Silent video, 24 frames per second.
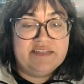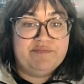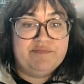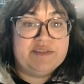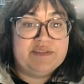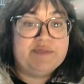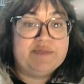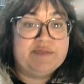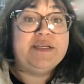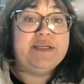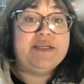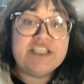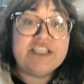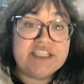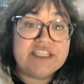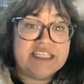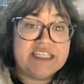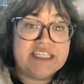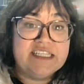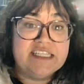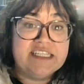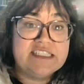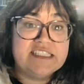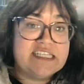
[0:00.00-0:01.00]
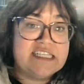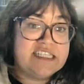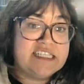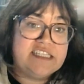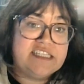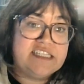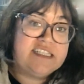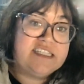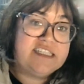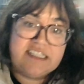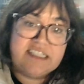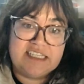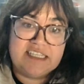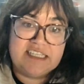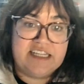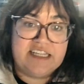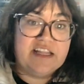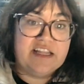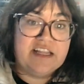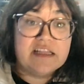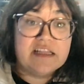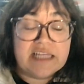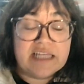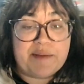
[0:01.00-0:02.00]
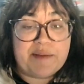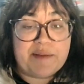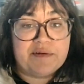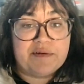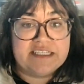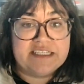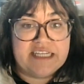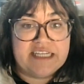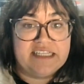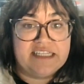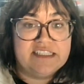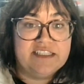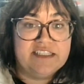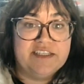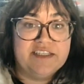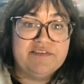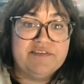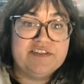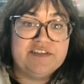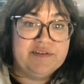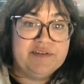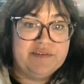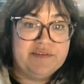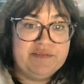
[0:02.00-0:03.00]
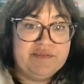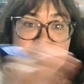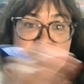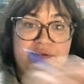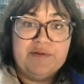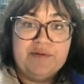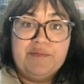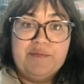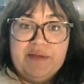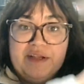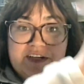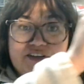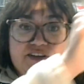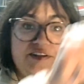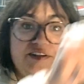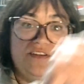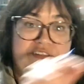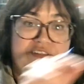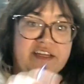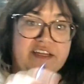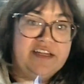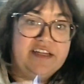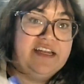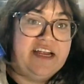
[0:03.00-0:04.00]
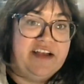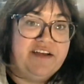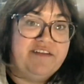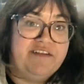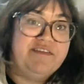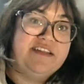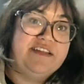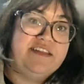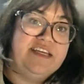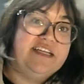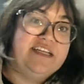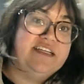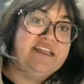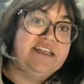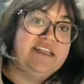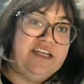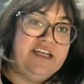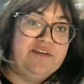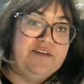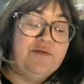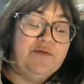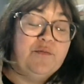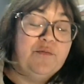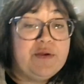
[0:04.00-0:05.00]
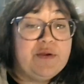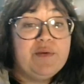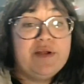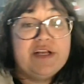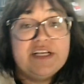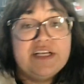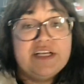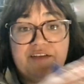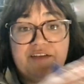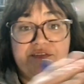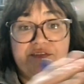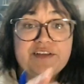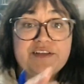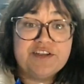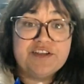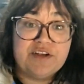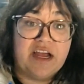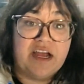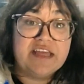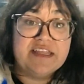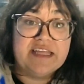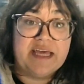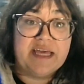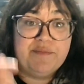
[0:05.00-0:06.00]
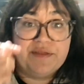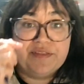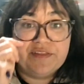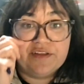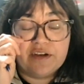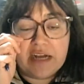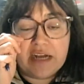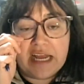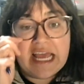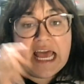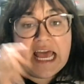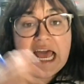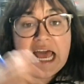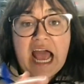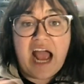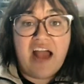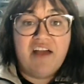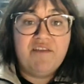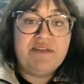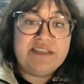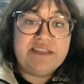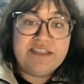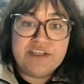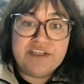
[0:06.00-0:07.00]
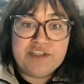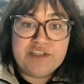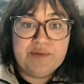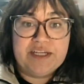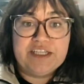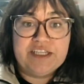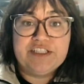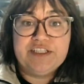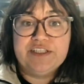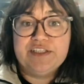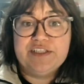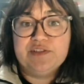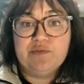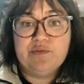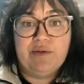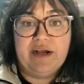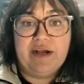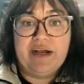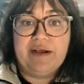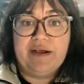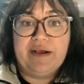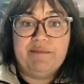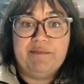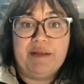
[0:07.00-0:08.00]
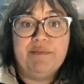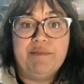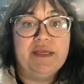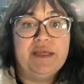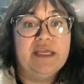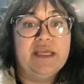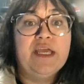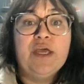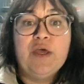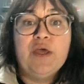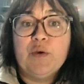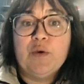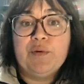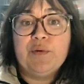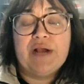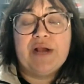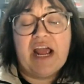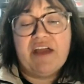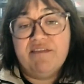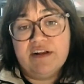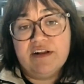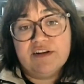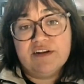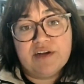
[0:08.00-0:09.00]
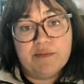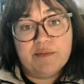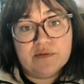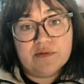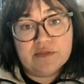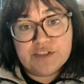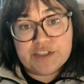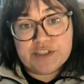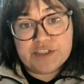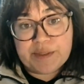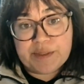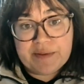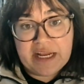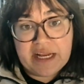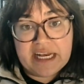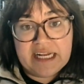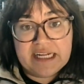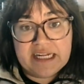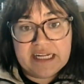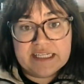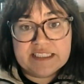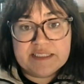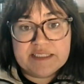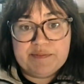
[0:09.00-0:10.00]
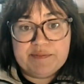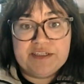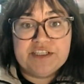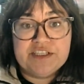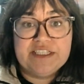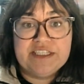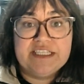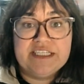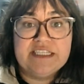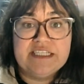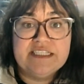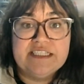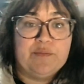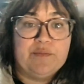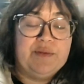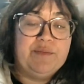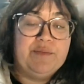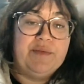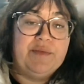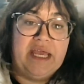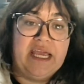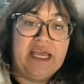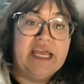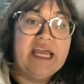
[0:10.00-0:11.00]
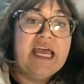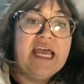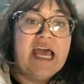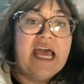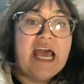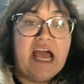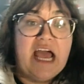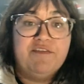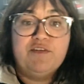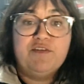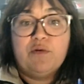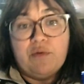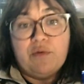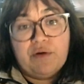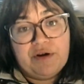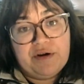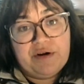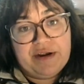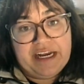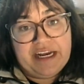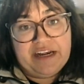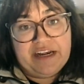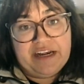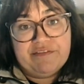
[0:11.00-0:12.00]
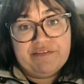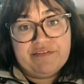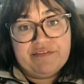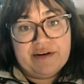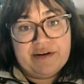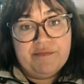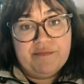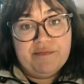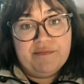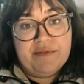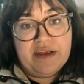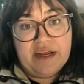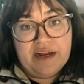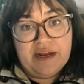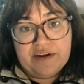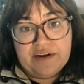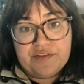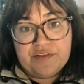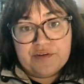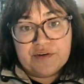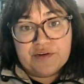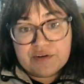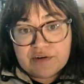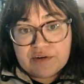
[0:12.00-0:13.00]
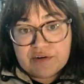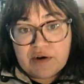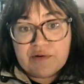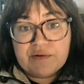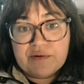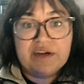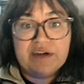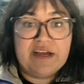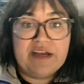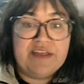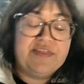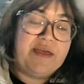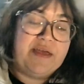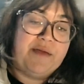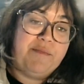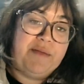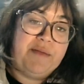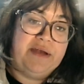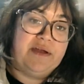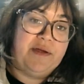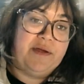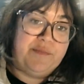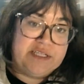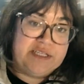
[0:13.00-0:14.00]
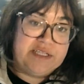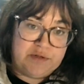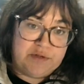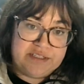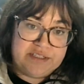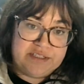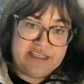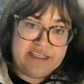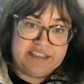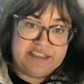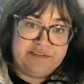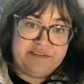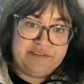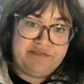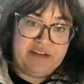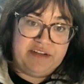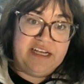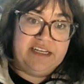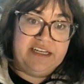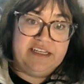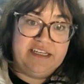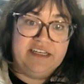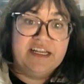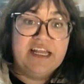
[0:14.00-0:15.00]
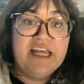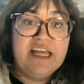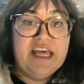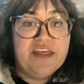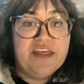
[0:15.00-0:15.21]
species. It's just labor intensive to make sure that everything we definitely try that, but there have been situations where maybe we're having trouble germinating a species, and we may have to order in from another grower, and that may not be source identified. And